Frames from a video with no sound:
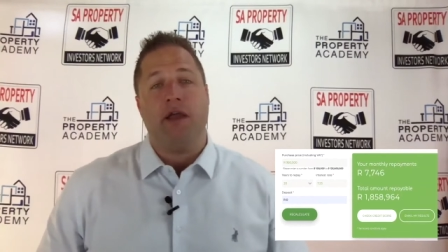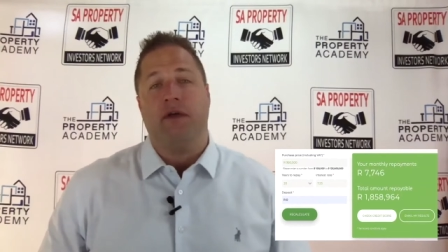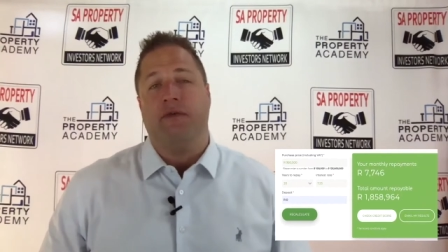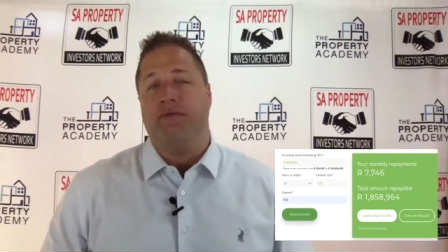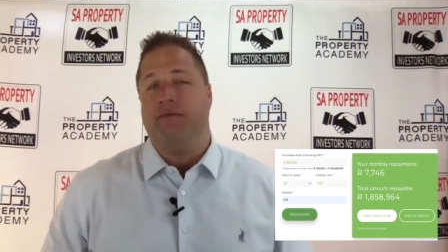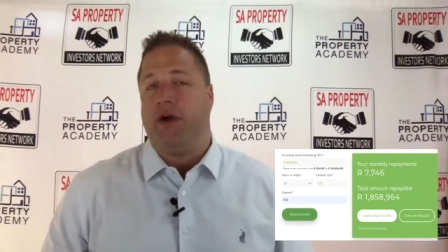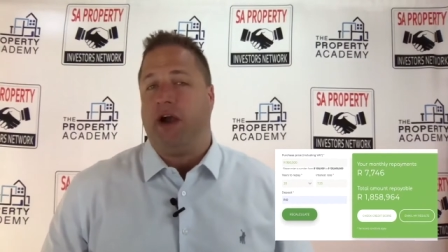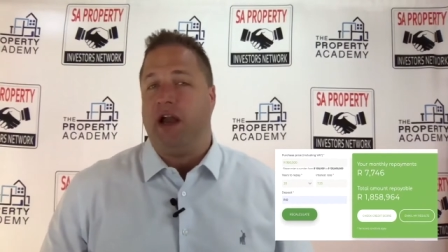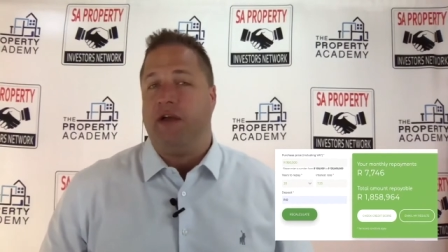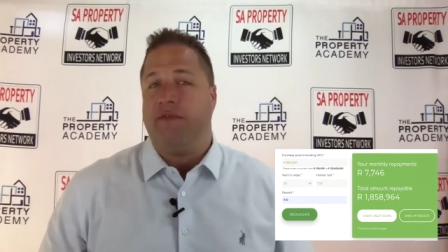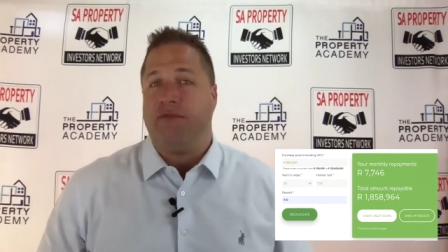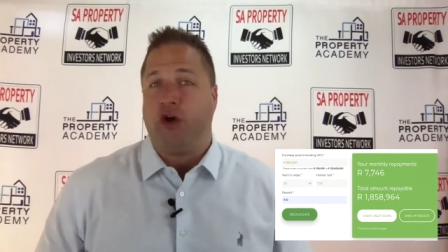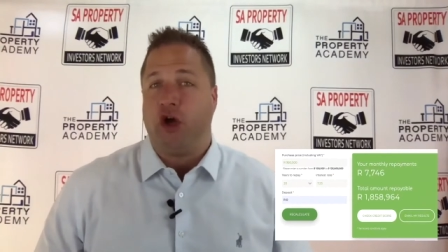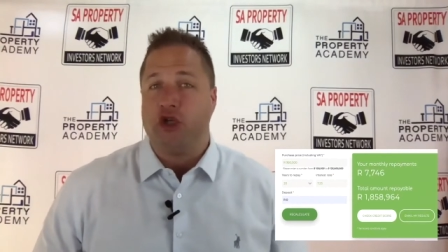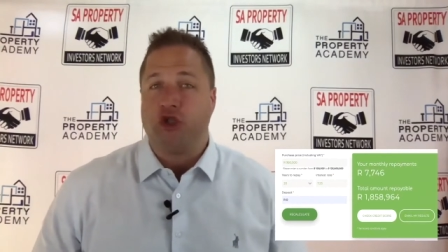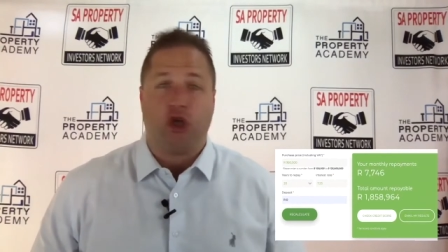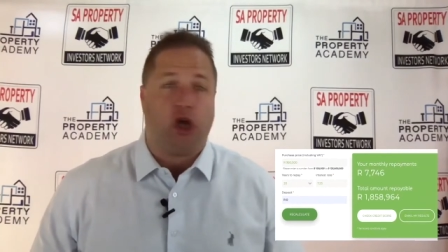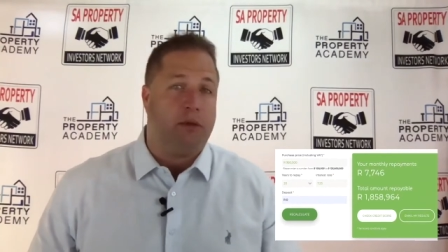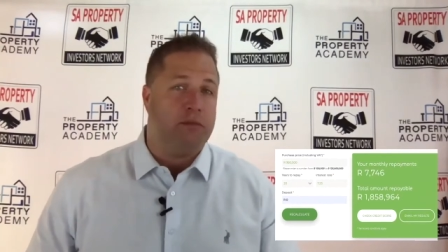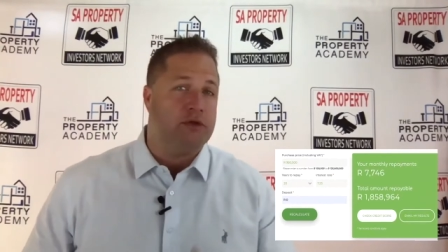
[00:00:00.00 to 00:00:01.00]
your very
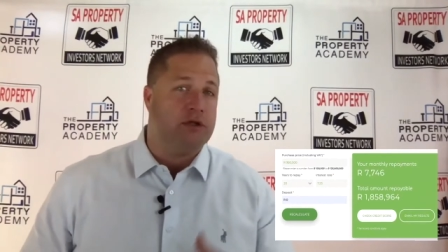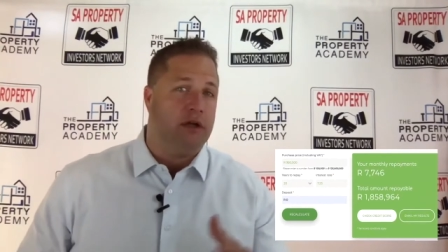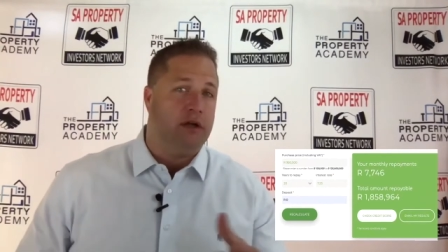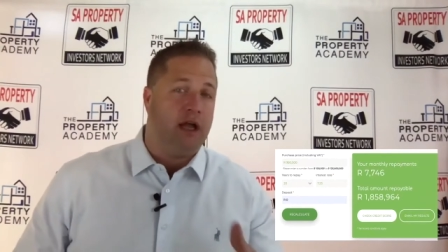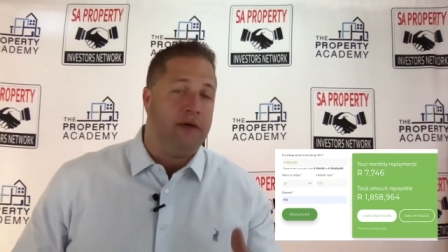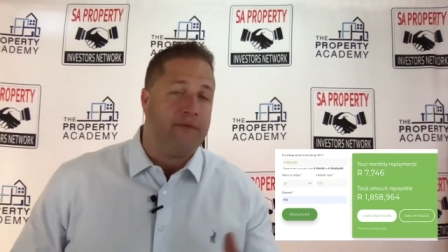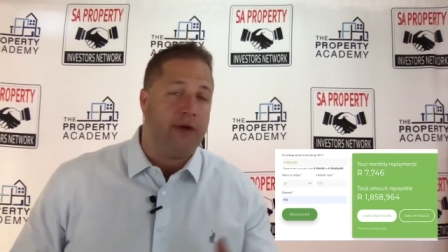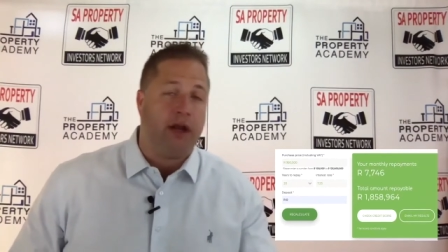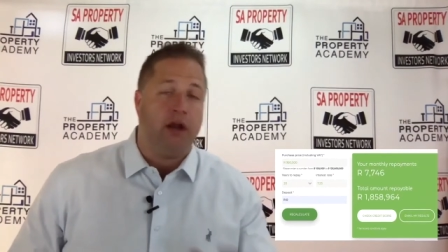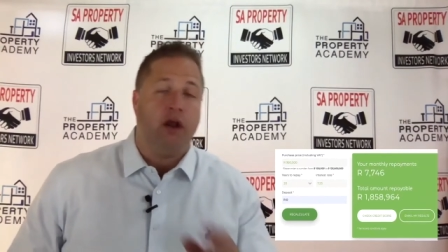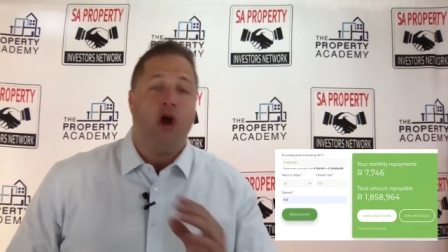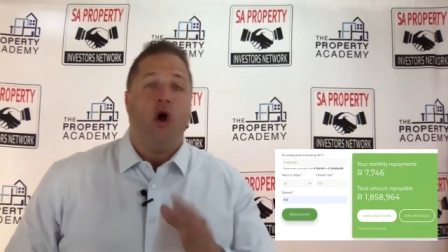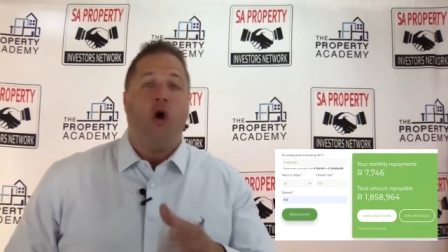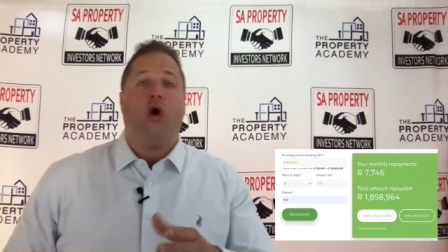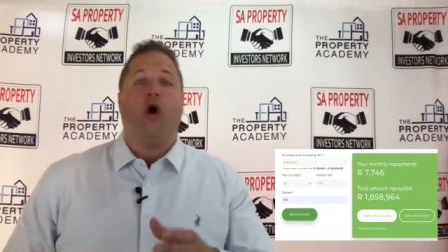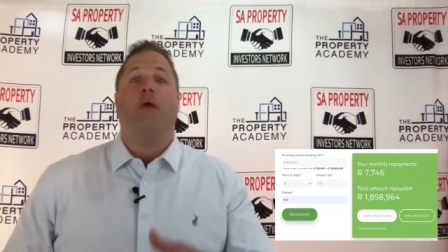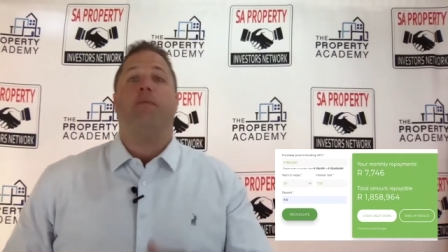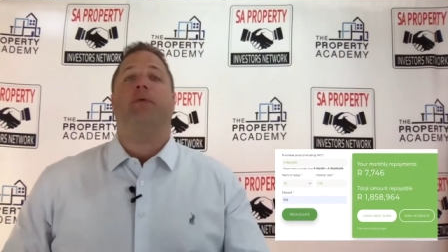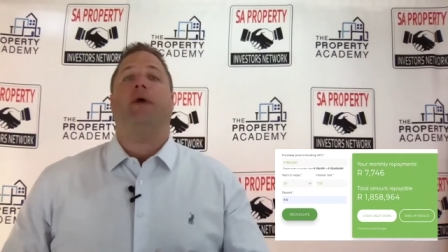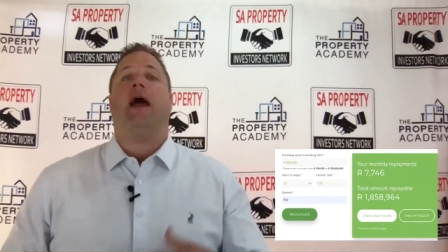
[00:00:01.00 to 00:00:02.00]
first home to live in,
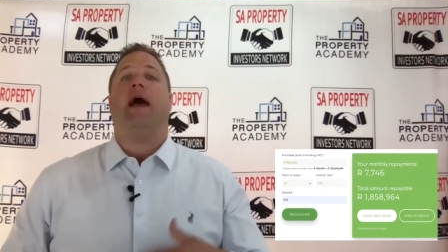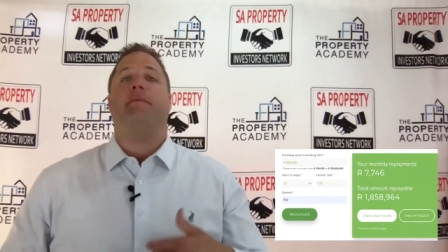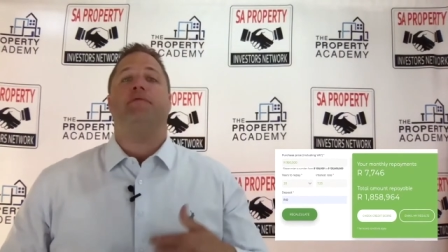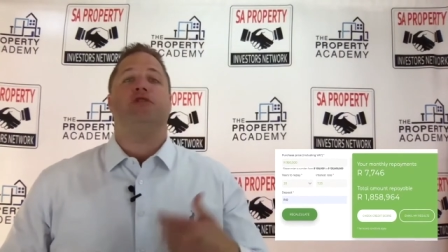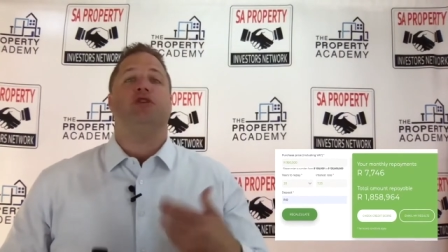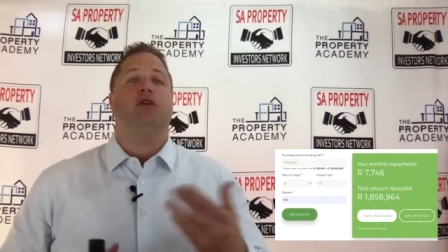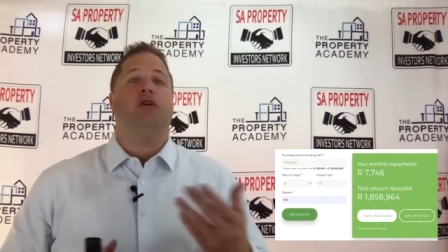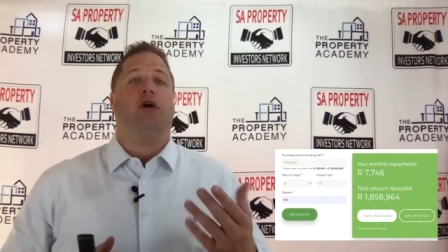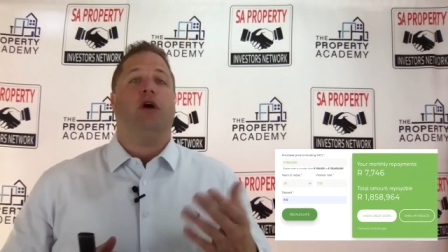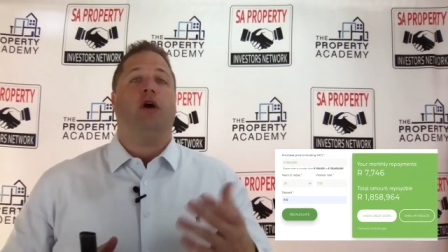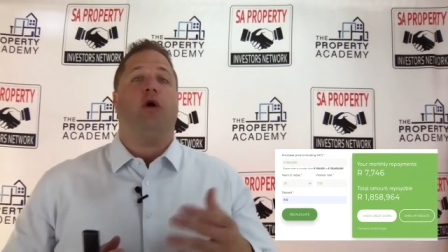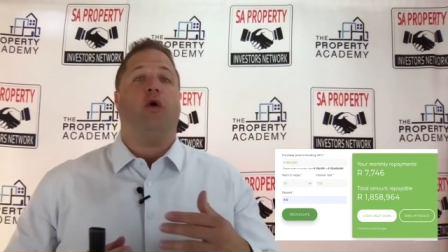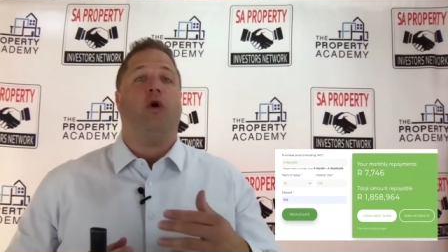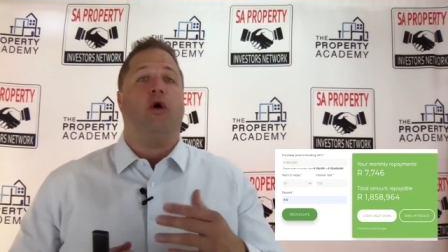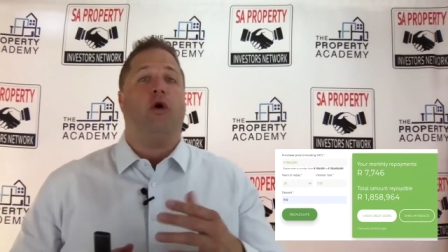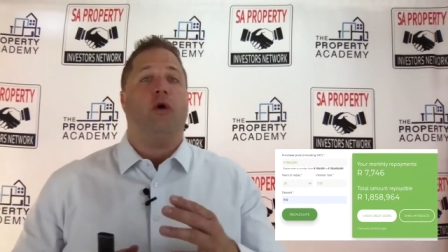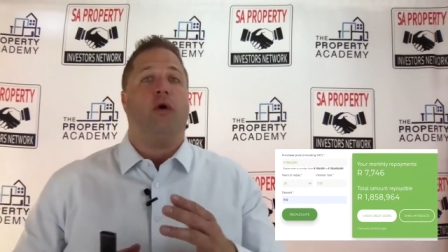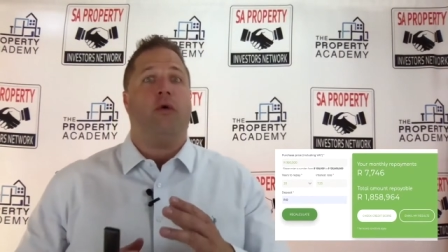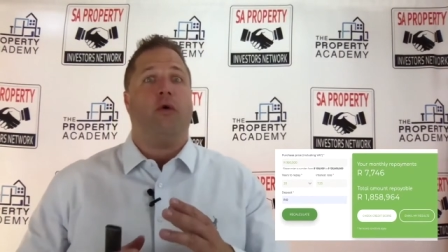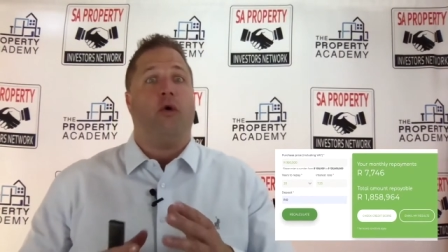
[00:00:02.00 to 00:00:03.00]
or perhaps you,
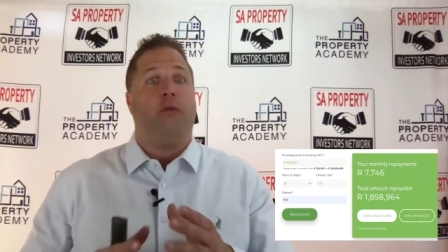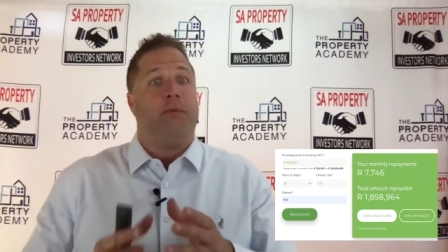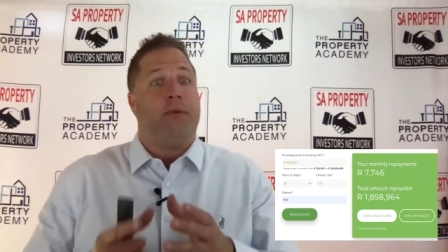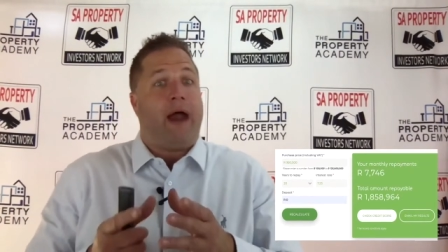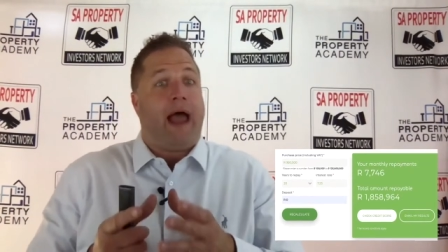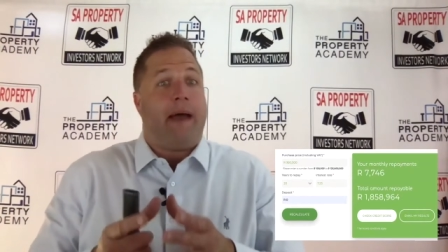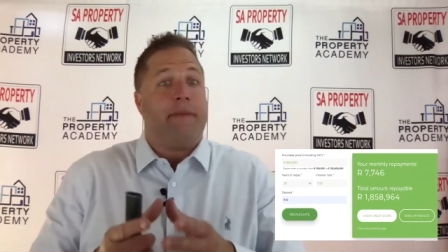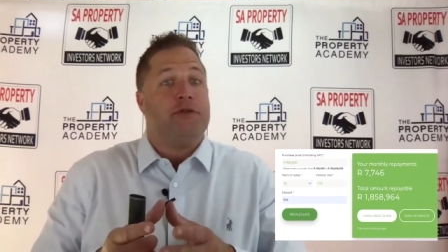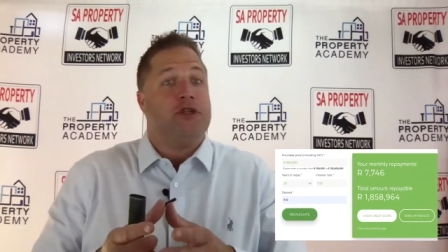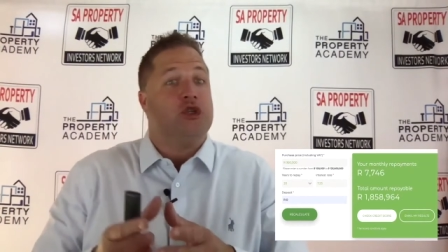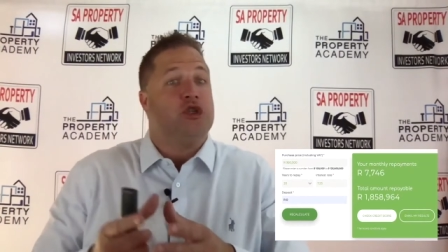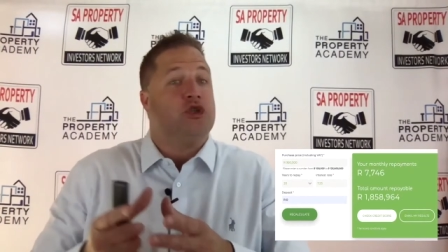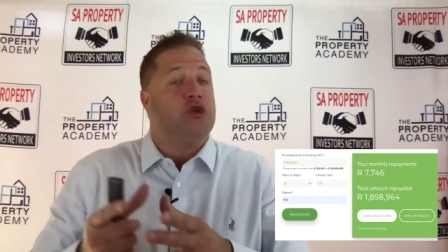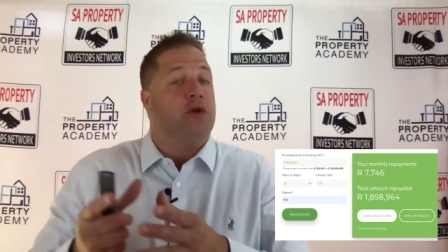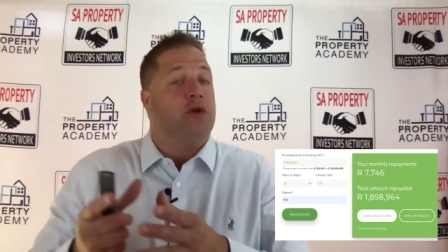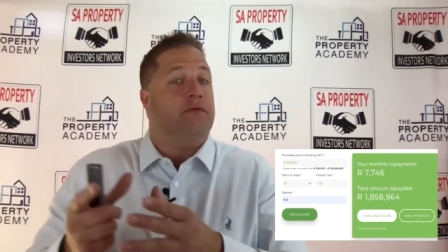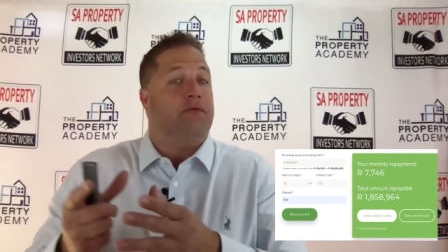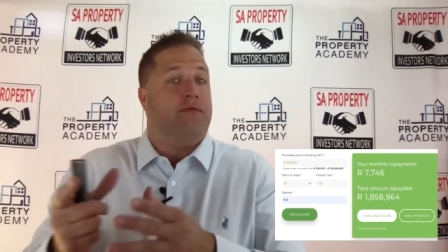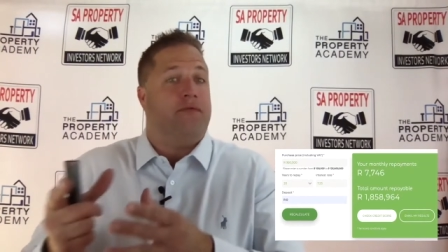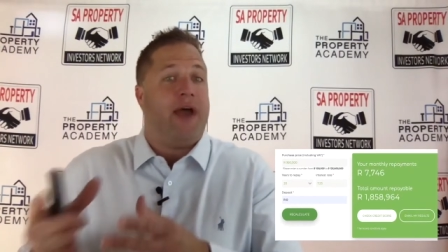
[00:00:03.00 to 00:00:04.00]
or, or perhaps it's to
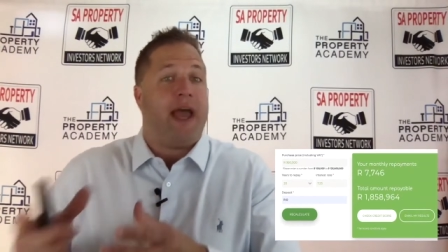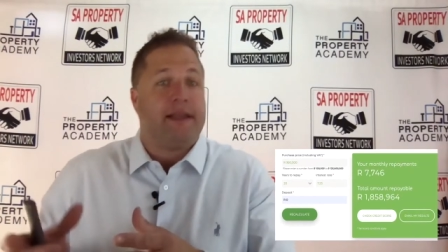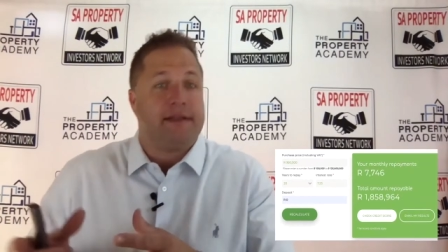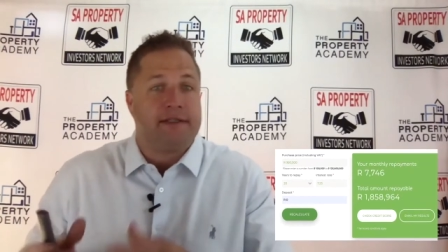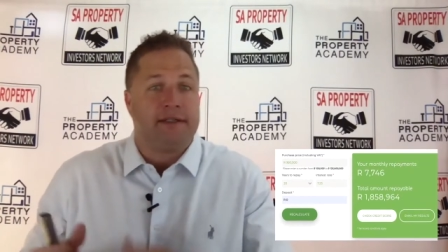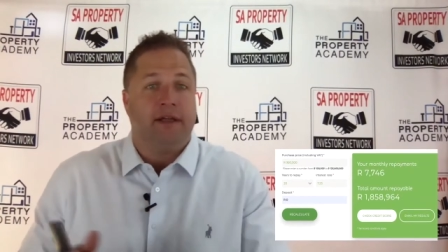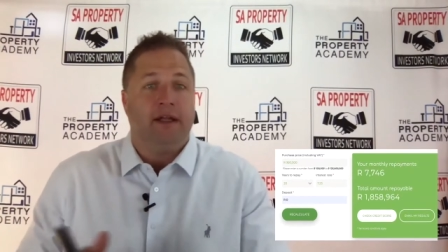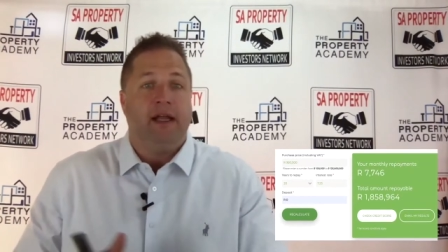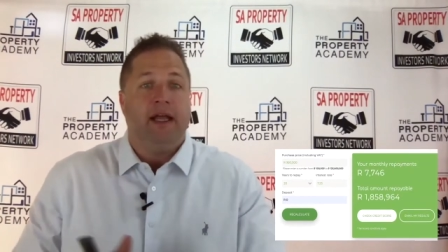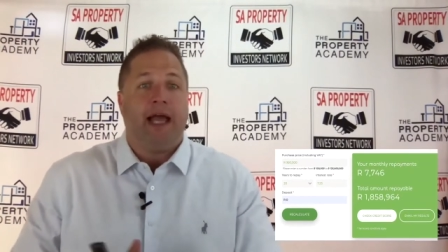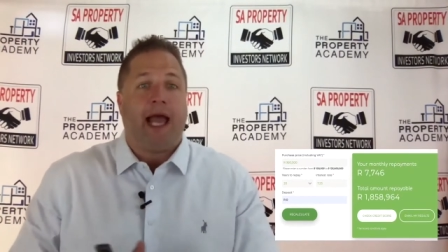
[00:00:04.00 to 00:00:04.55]
invest,